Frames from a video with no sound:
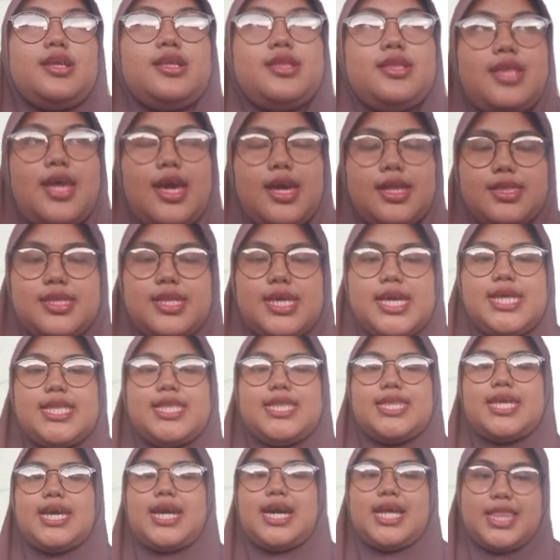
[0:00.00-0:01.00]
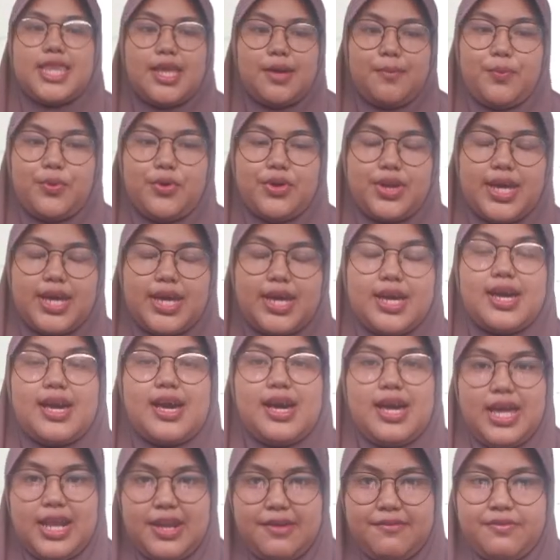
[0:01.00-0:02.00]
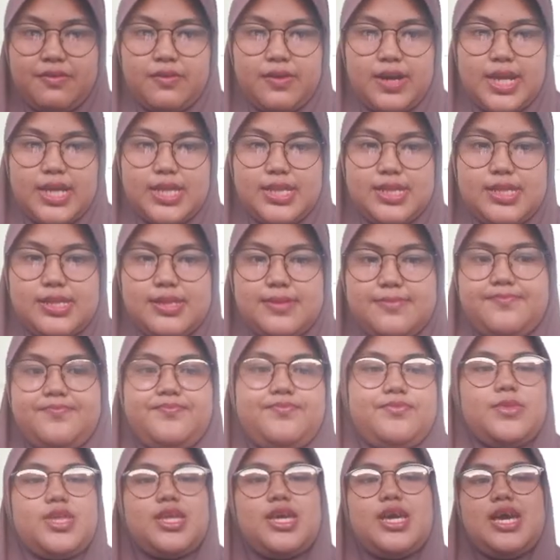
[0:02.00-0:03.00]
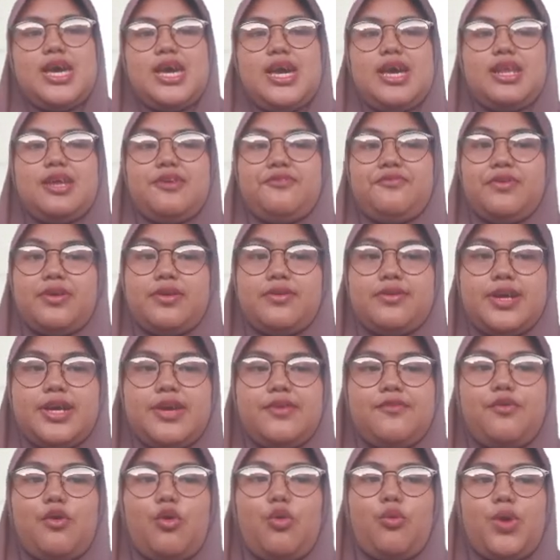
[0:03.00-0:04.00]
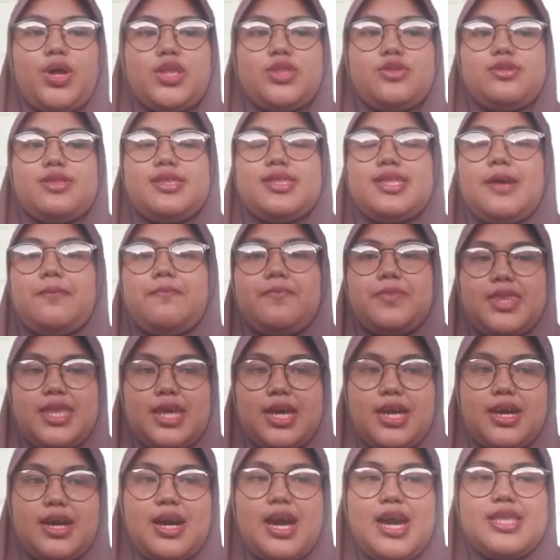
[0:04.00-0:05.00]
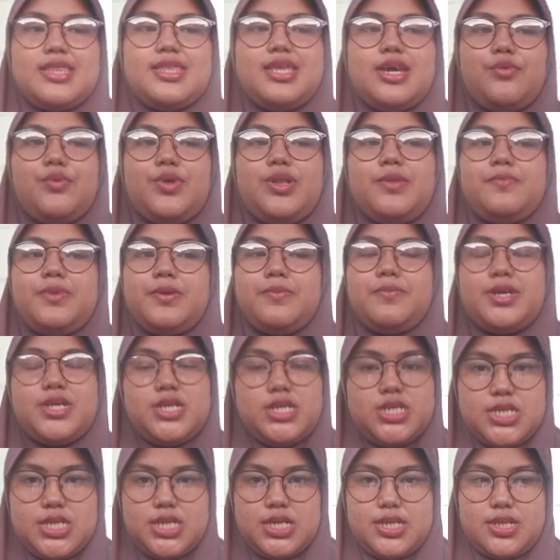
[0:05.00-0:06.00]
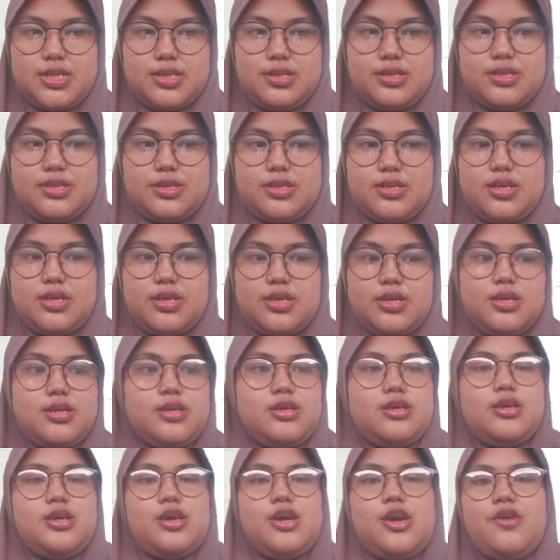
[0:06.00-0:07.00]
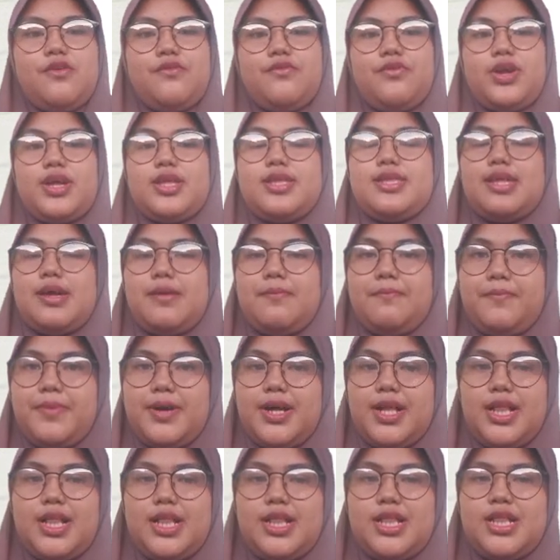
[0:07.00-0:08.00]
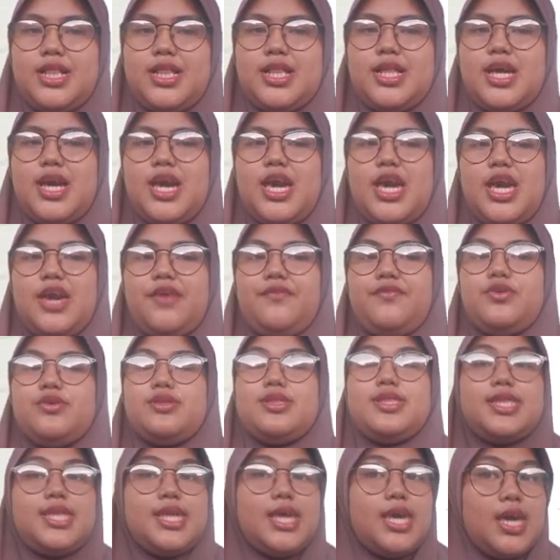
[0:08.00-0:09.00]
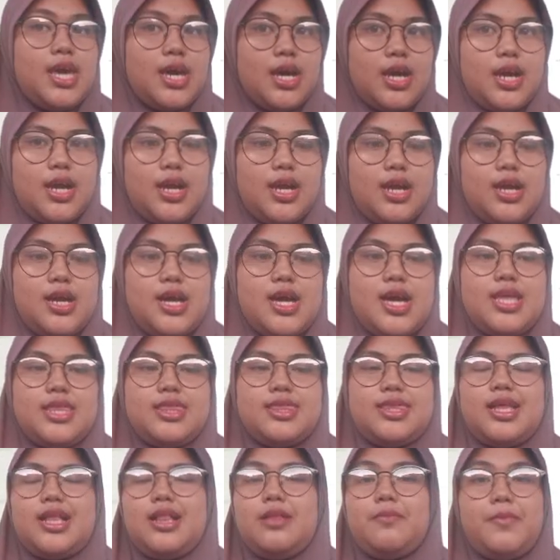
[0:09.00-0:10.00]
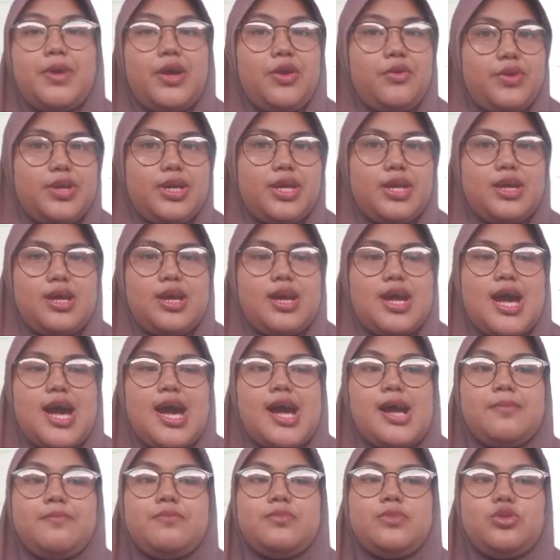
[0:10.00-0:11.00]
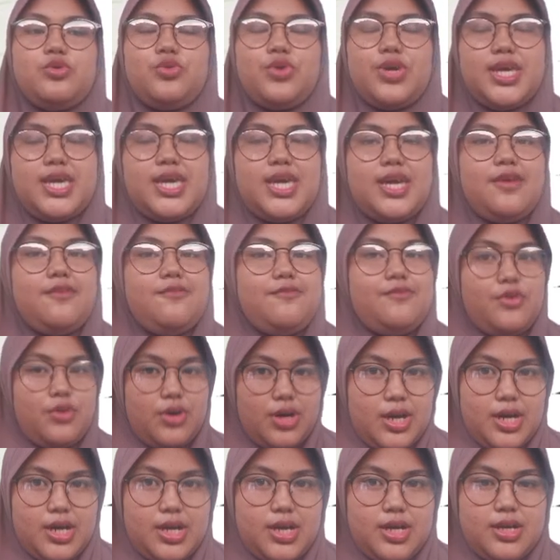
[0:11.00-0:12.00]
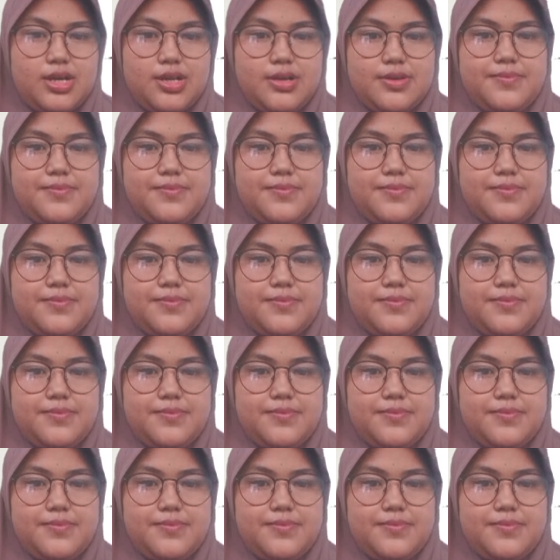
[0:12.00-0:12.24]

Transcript: Next is cataphoric reference, referring forward to something that will be mentioned. For example, if you see her, tell Mary, I'm looking for her.